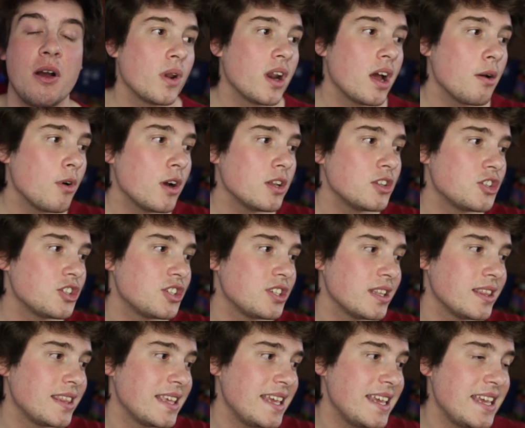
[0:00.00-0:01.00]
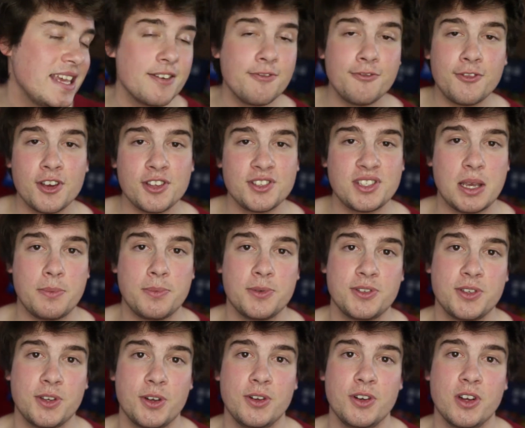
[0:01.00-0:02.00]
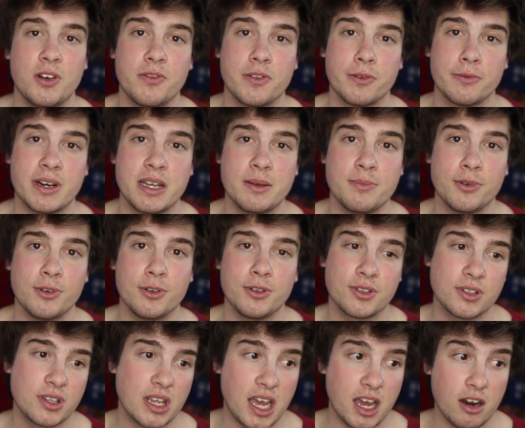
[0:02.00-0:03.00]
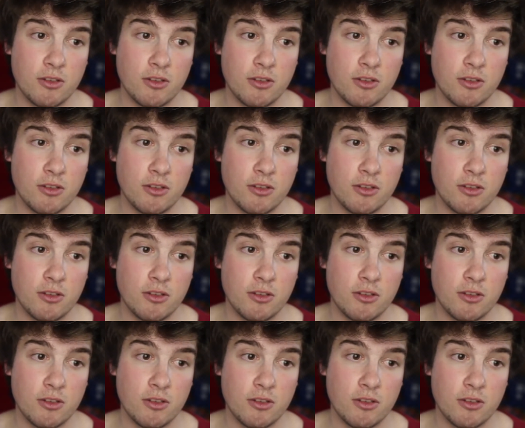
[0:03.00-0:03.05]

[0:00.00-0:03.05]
When I watched the first episode of the reboot,